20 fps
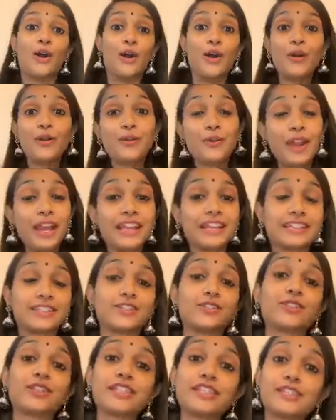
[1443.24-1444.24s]
Alright,
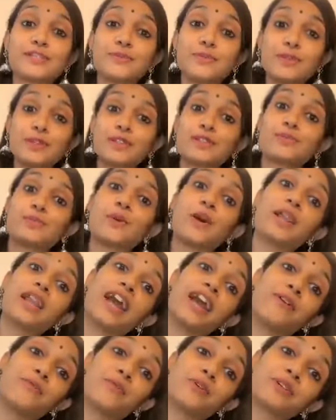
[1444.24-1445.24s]
so this was what
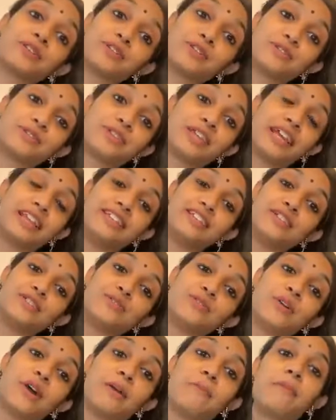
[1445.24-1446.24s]
I wanted to tell
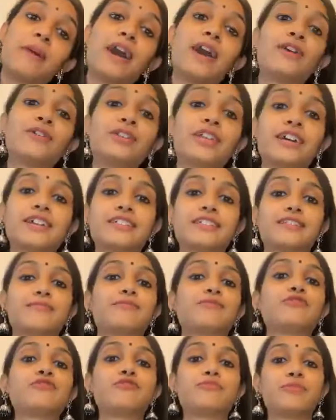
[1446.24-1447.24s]
you about
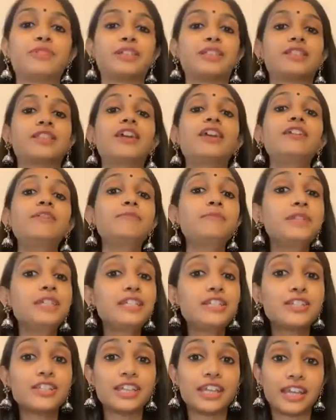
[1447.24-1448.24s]
dance movement
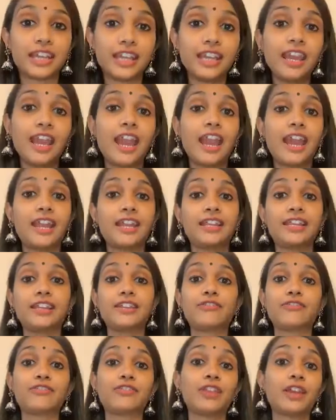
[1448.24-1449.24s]
therapy today, and
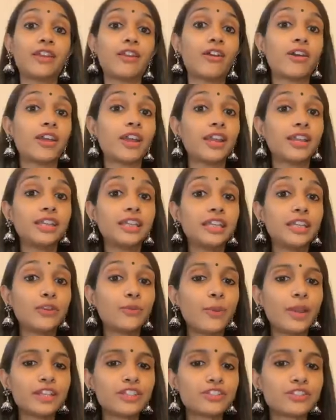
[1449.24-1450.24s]
if there are any
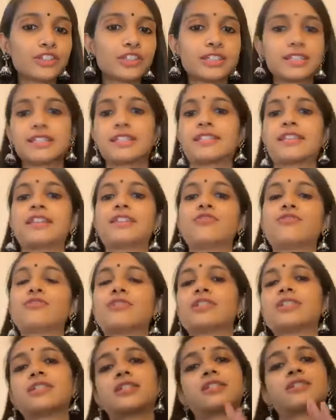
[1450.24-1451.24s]
questions, then you
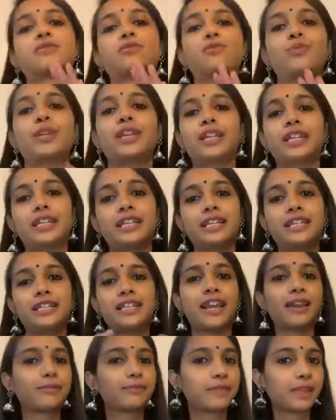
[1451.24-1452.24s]
can quickly
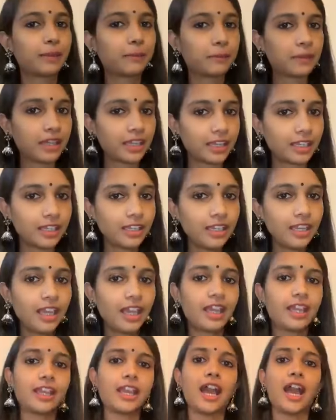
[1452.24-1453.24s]
type them in,
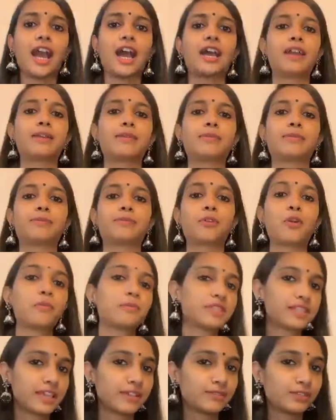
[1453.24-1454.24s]
and I
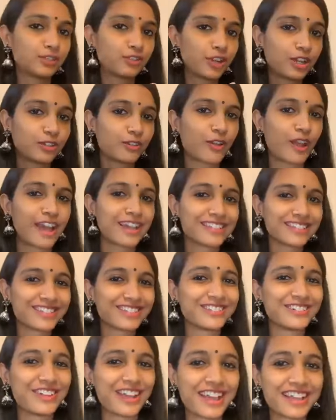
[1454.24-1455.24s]
promise I will try to
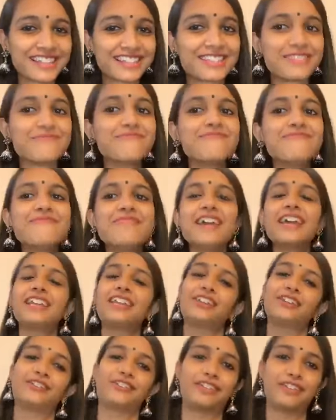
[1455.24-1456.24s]
answer as
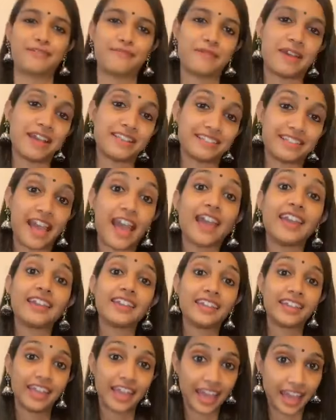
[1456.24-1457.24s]
many of them as
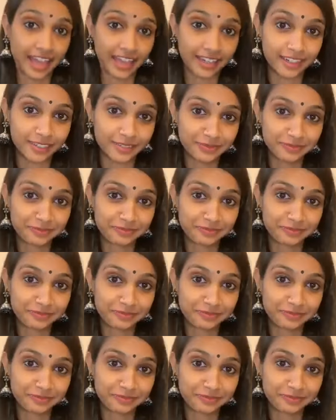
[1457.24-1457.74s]
I can.